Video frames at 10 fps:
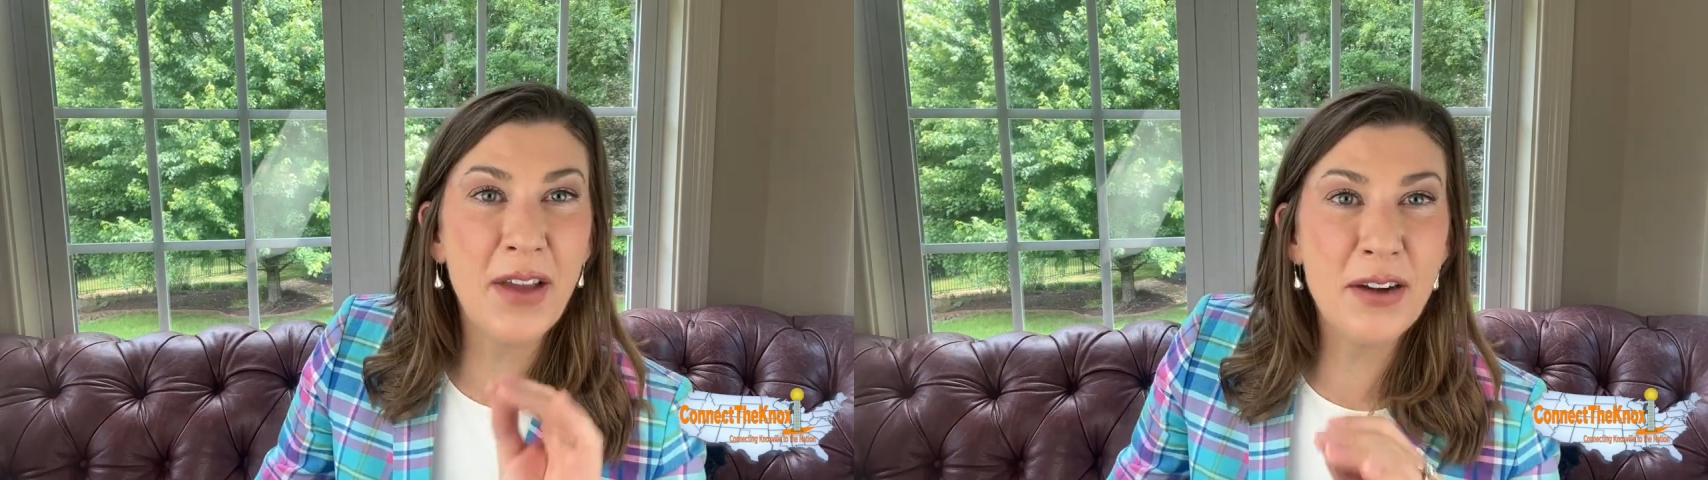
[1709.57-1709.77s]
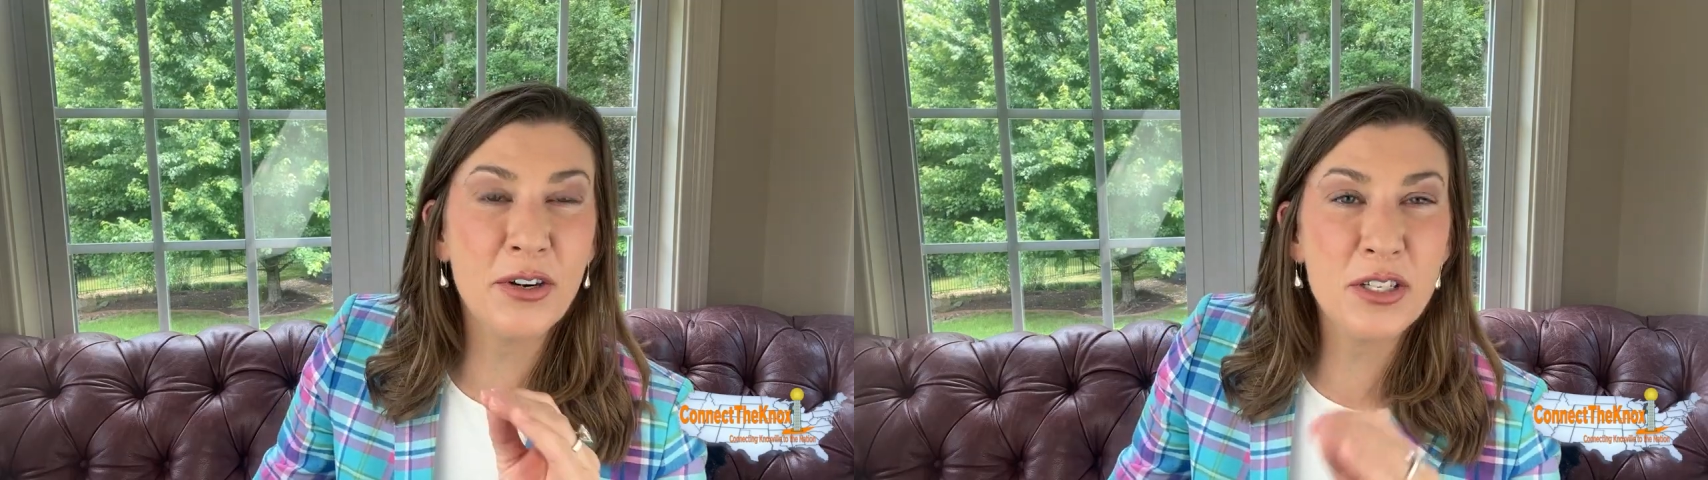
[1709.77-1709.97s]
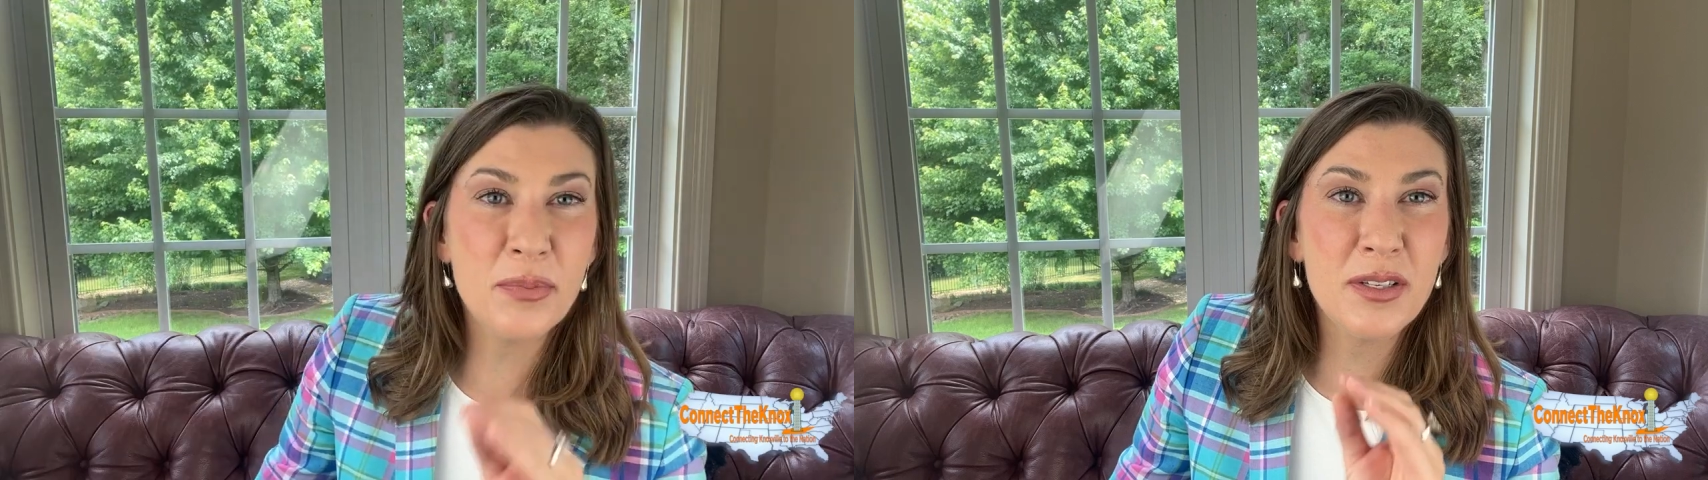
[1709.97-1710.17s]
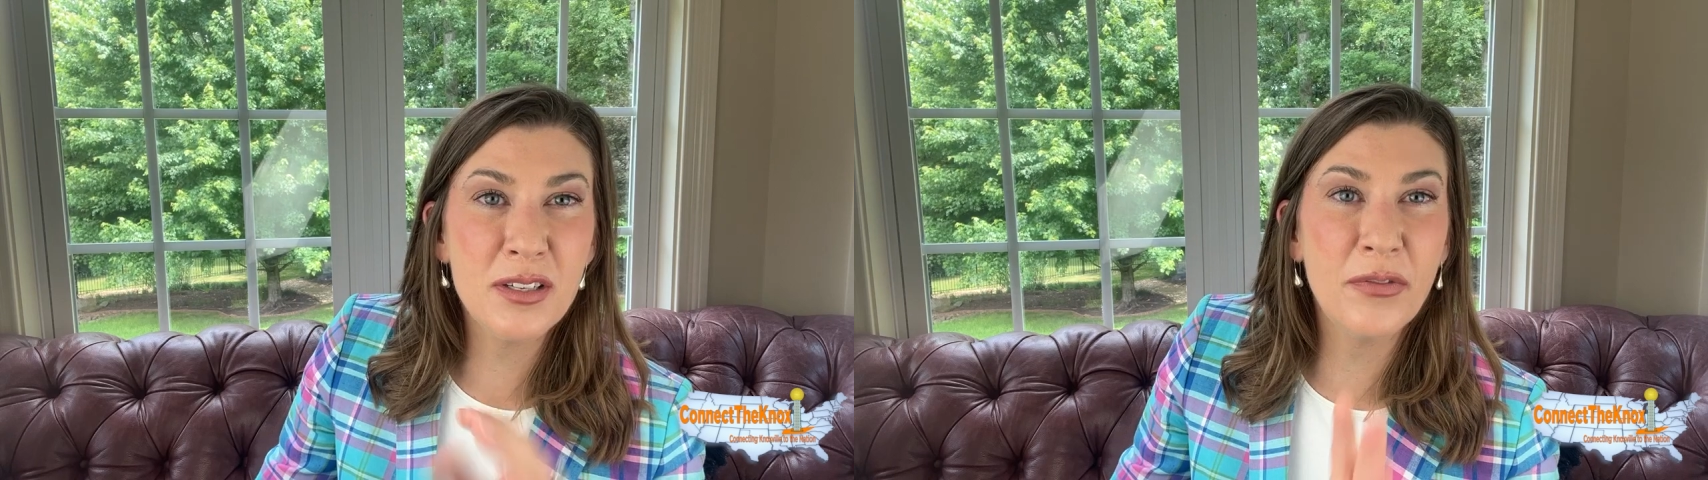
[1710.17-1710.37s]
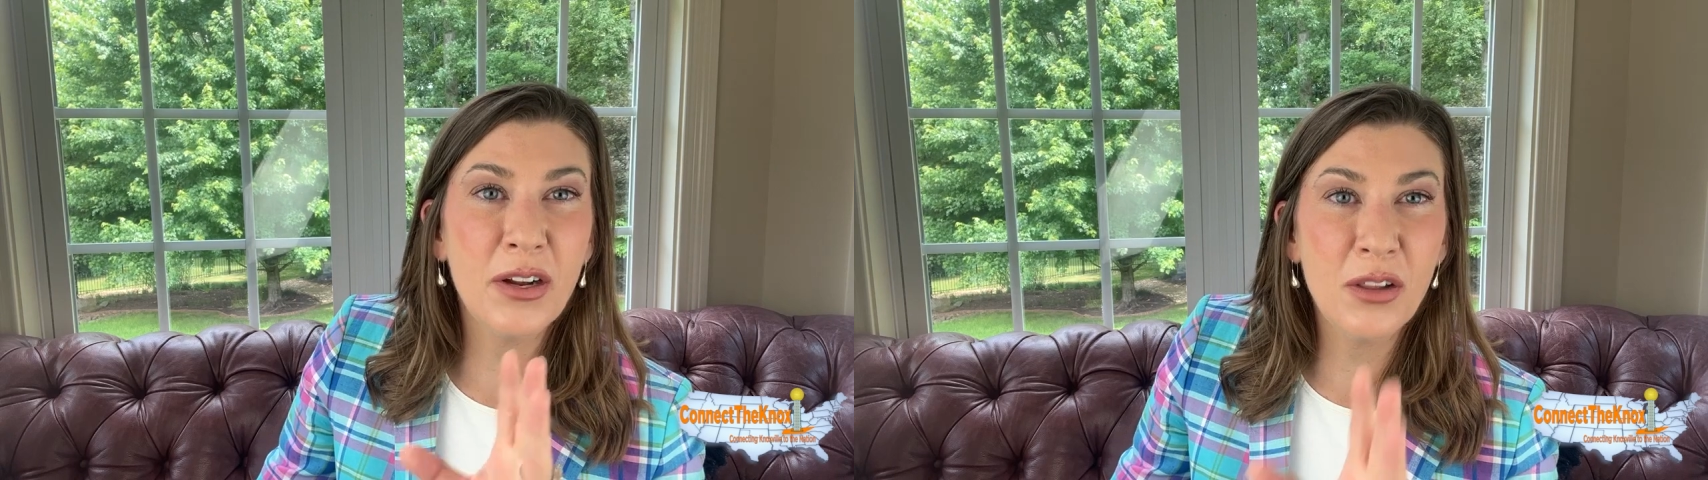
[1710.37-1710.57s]
favorite
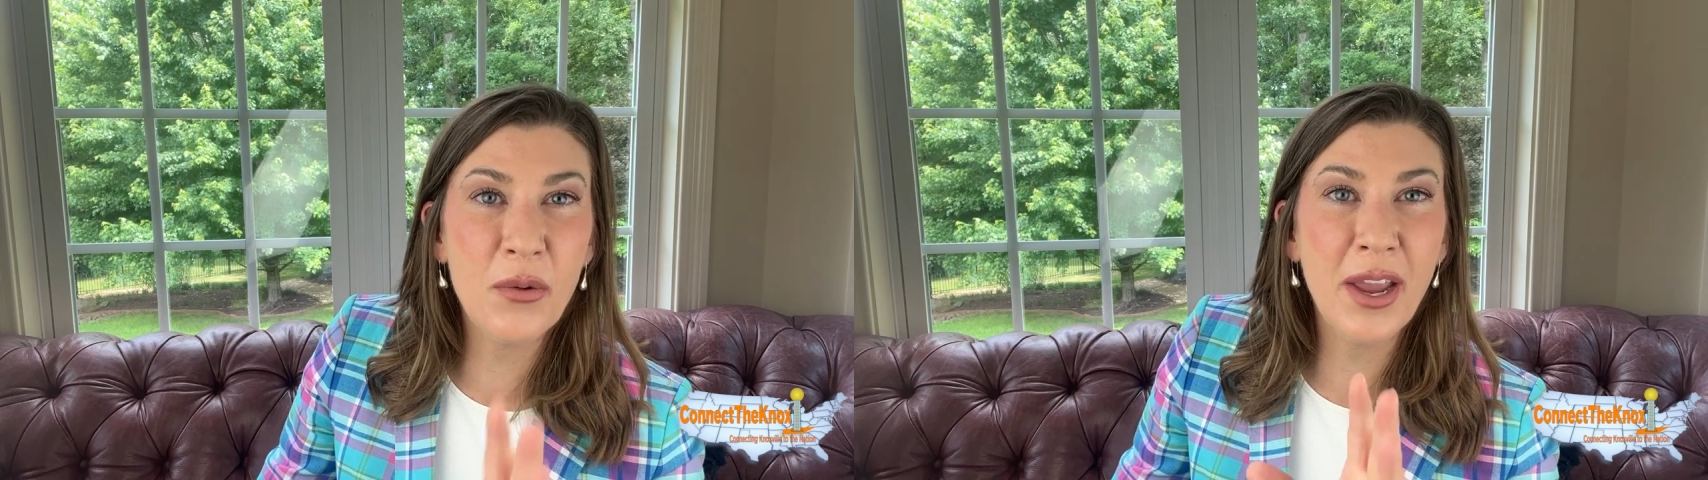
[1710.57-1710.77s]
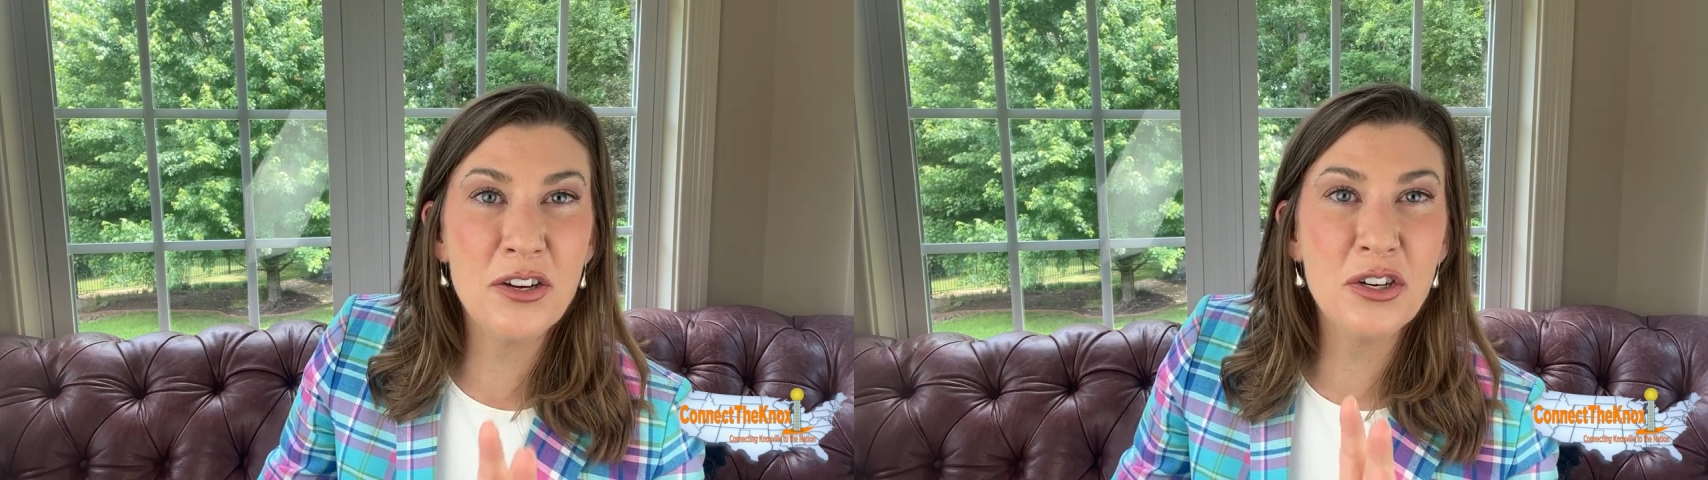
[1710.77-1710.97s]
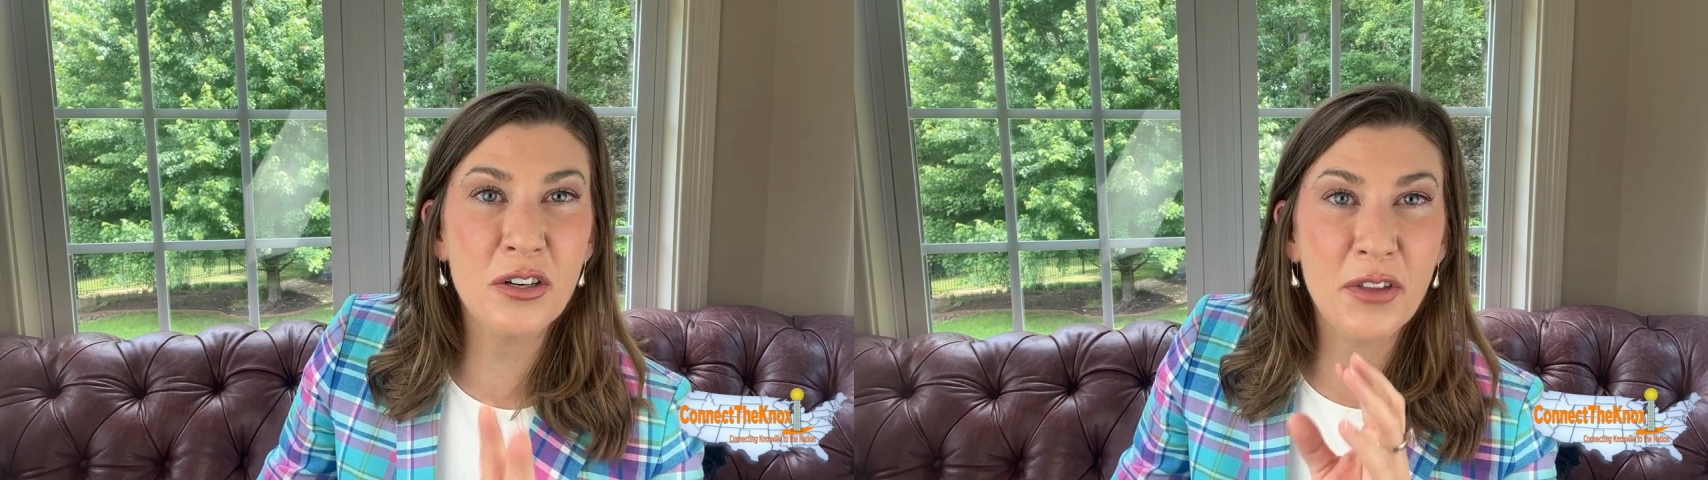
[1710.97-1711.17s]
specific location